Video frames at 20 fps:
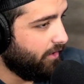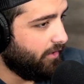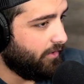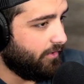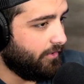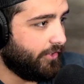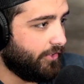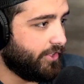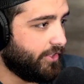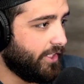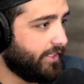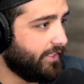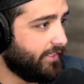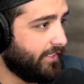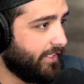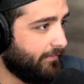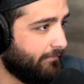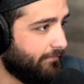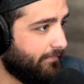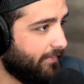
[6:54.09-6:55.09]
you're gonna
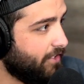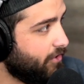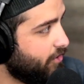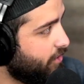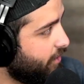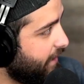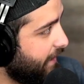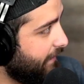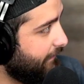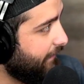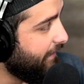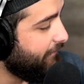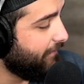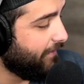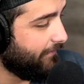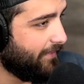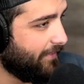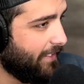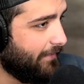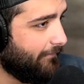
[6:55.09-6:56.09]
eventually, even
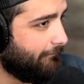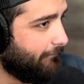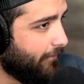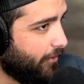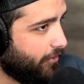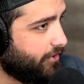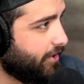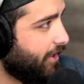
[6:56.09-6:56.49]
if that first